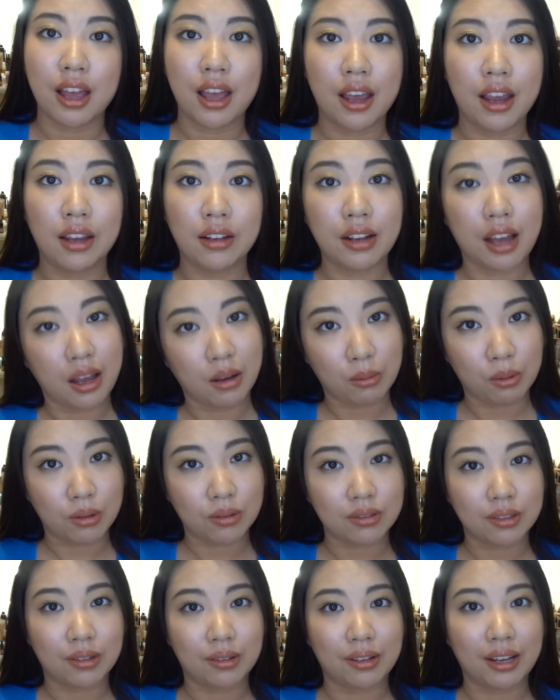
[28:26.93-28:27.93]
and I
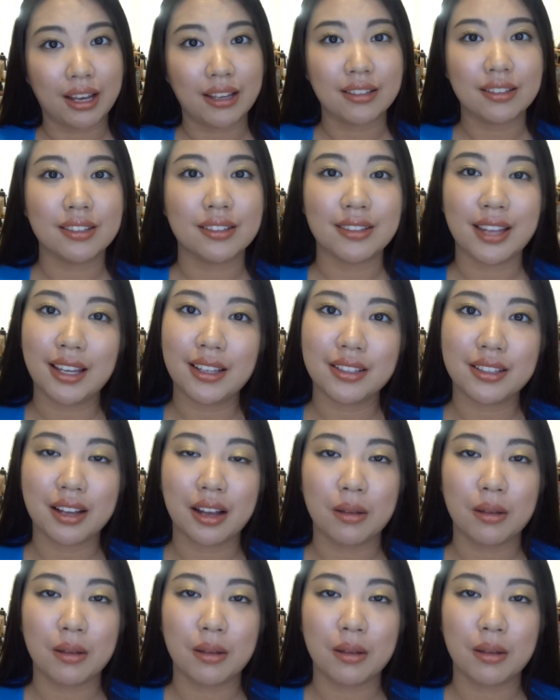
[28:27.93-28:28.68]
will see you guys next